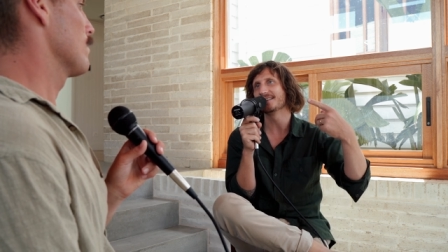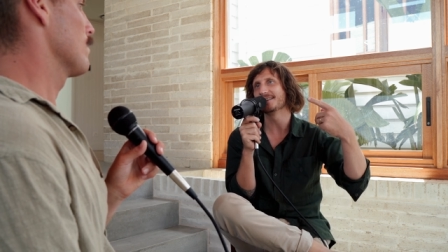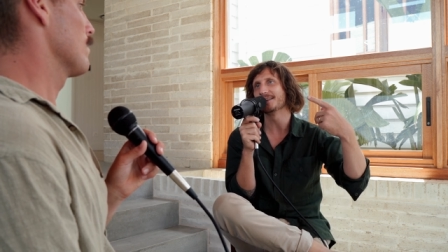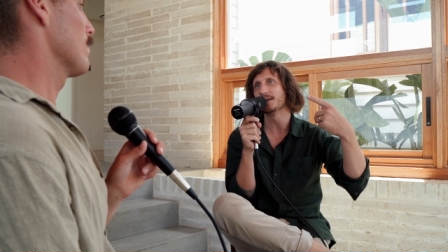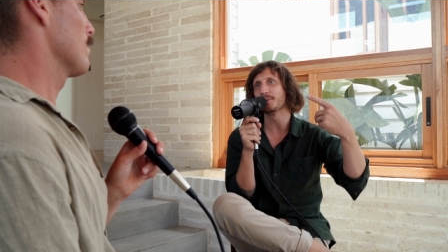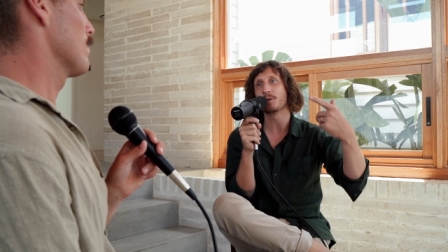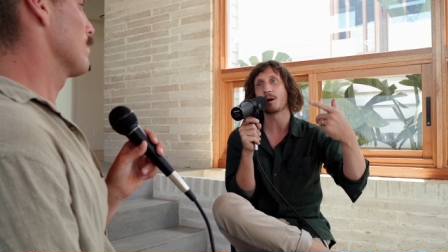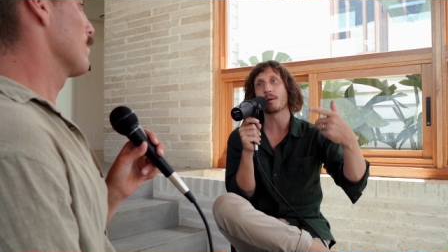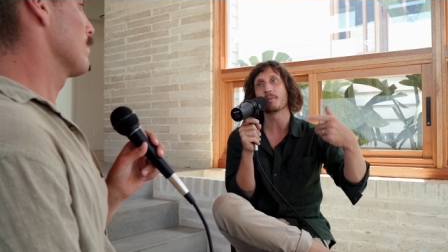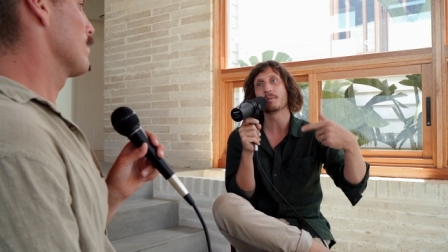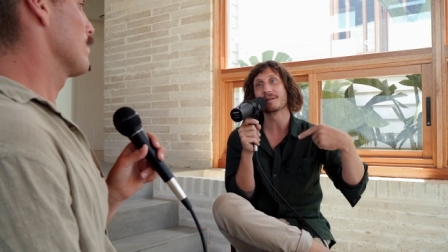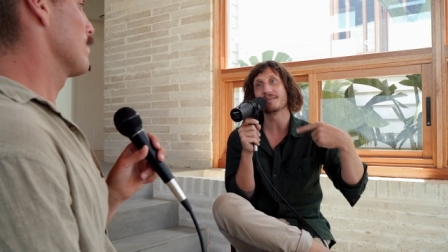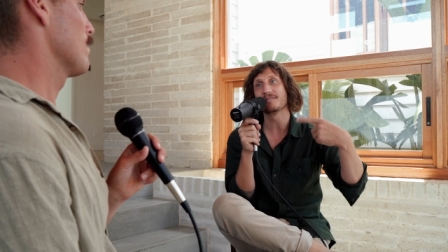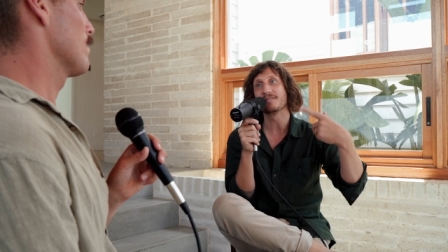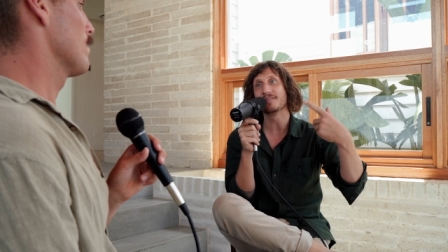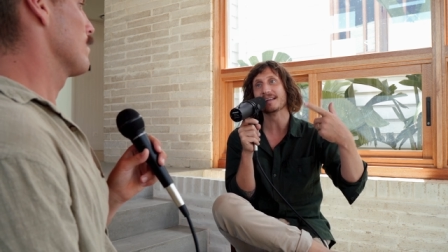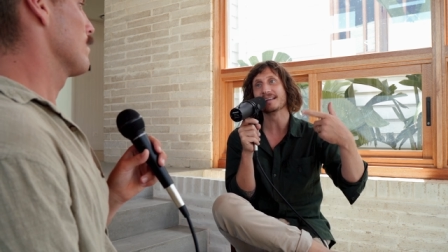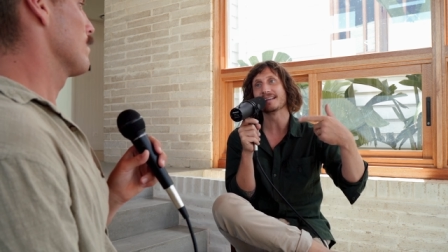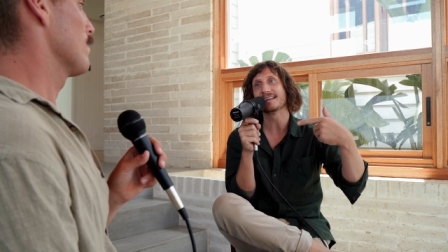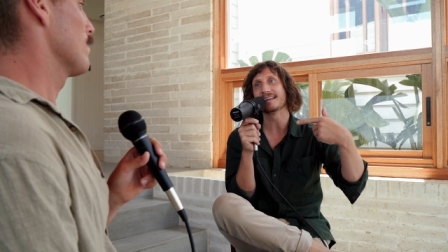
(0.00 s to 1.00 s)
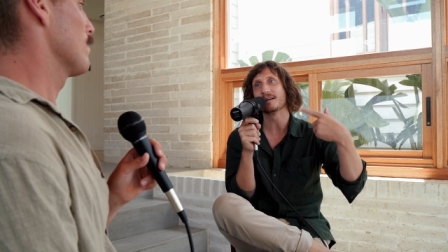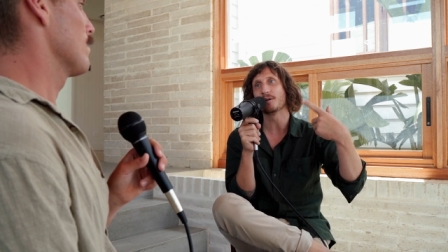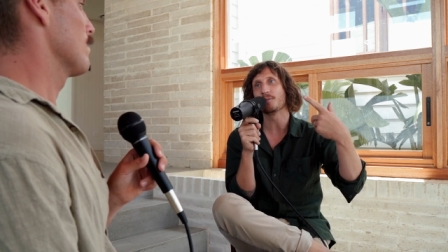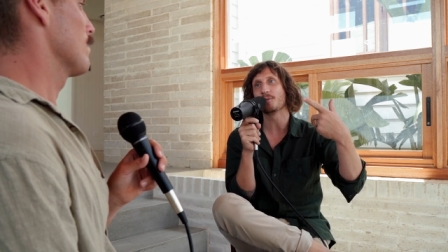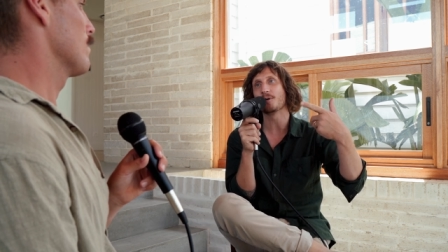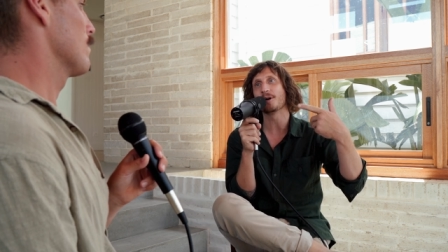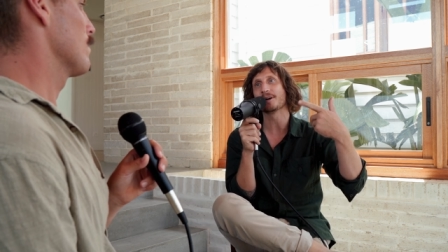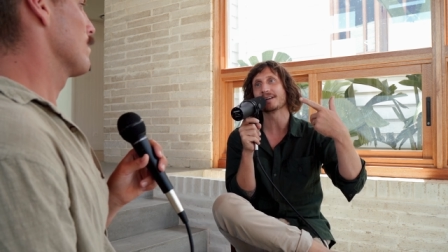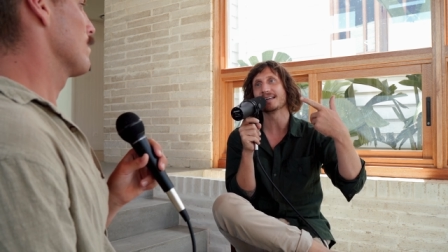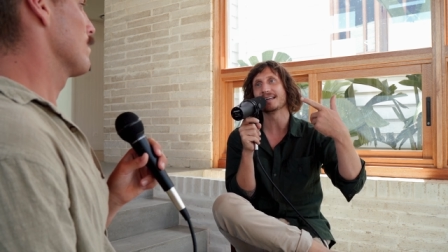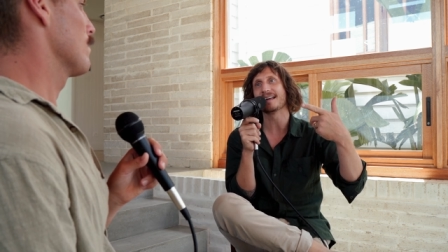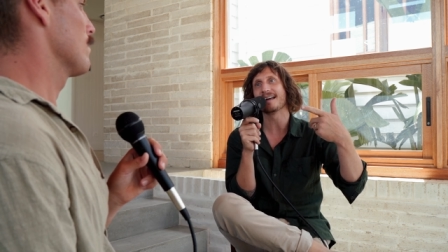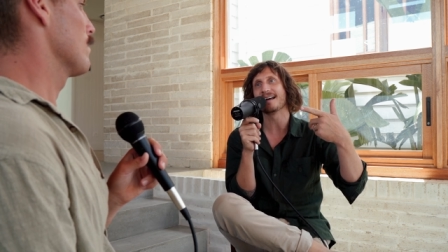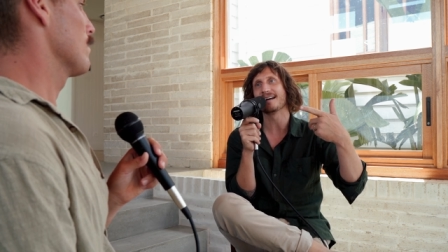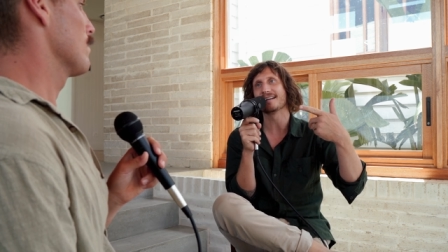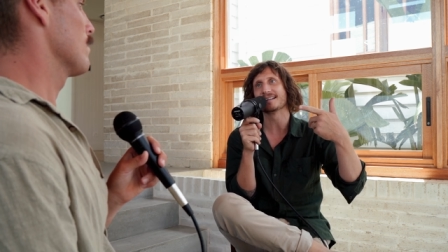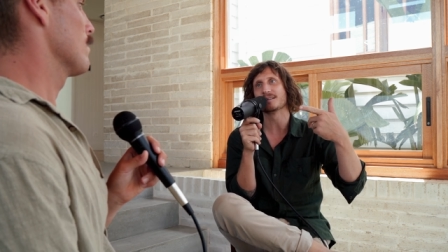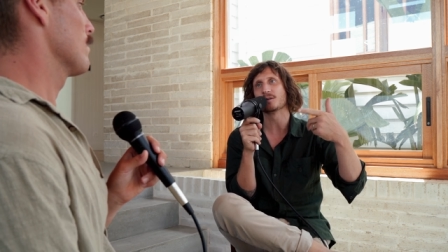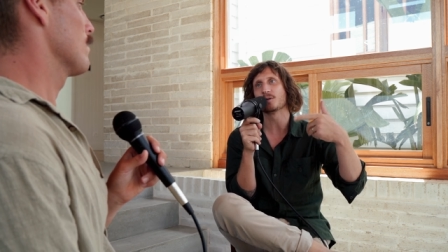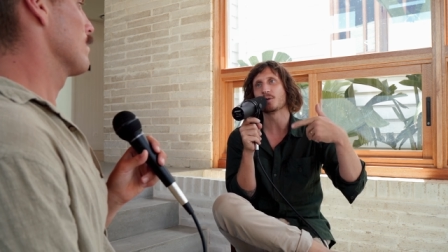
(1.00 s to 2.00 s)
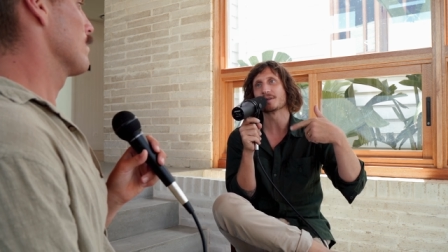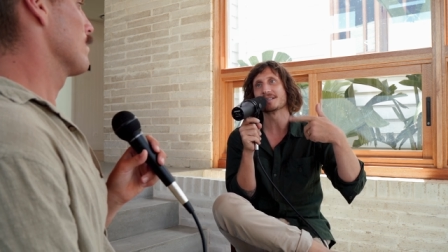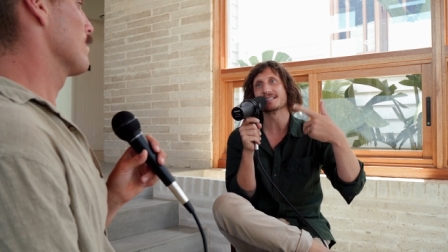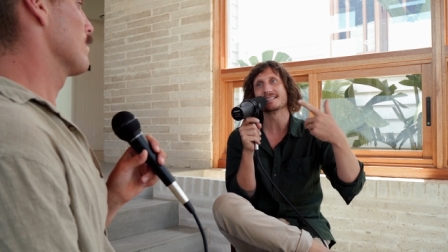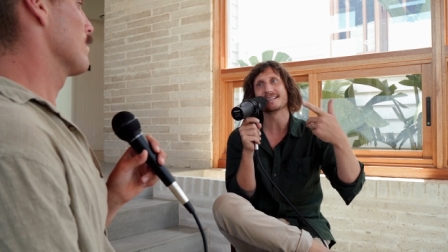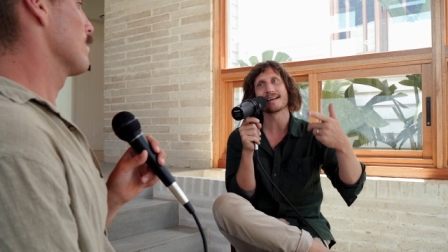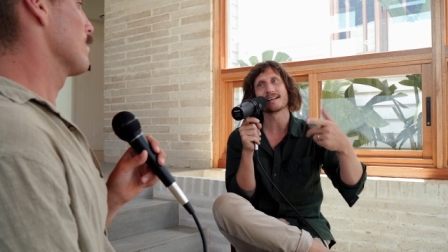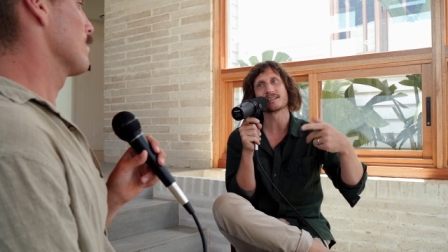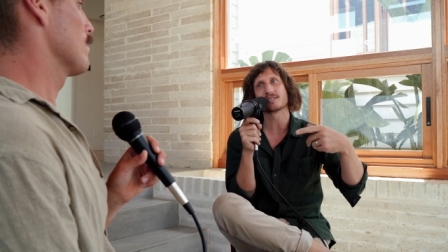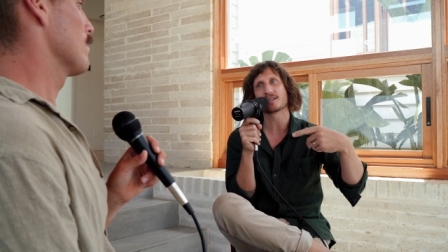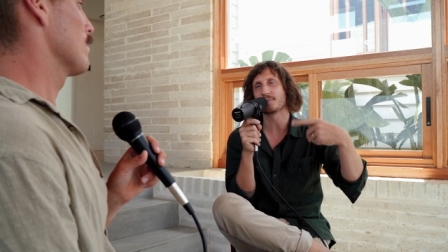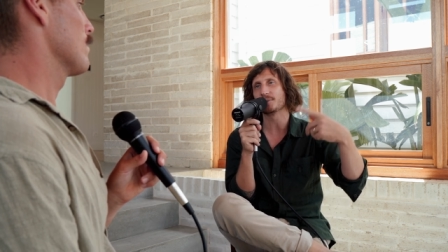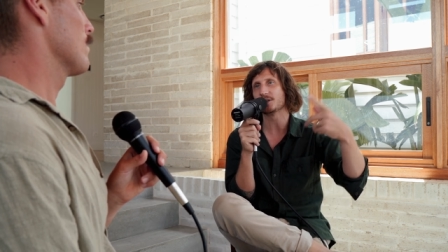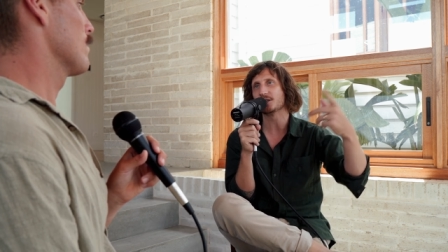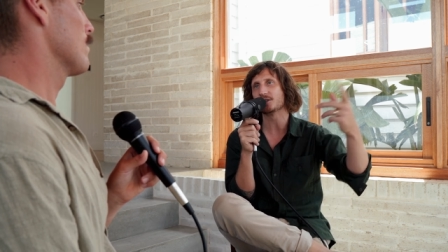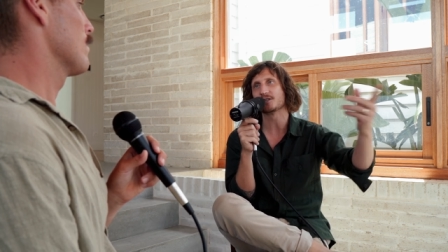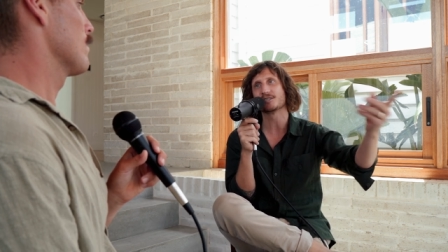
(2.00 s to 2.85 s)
you're probably thinking and working out, and all this downtime when you're